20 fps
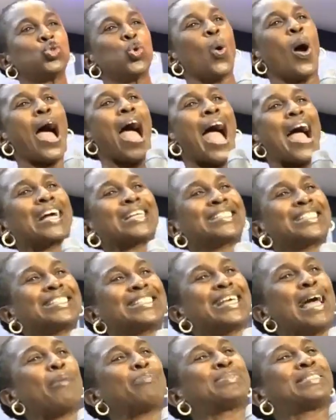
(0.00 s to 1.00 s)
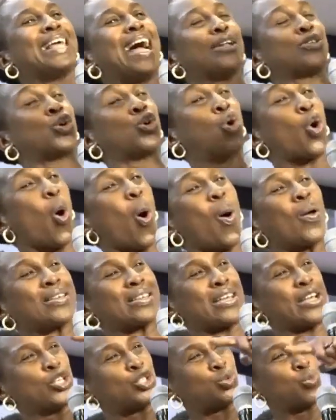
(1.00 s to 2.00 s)
To accept that
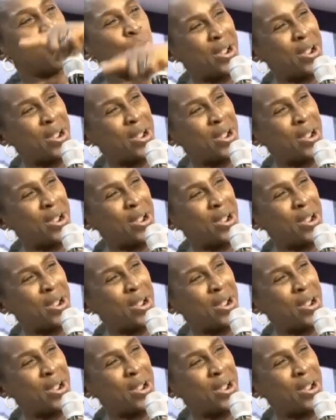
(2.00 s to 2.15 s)
God is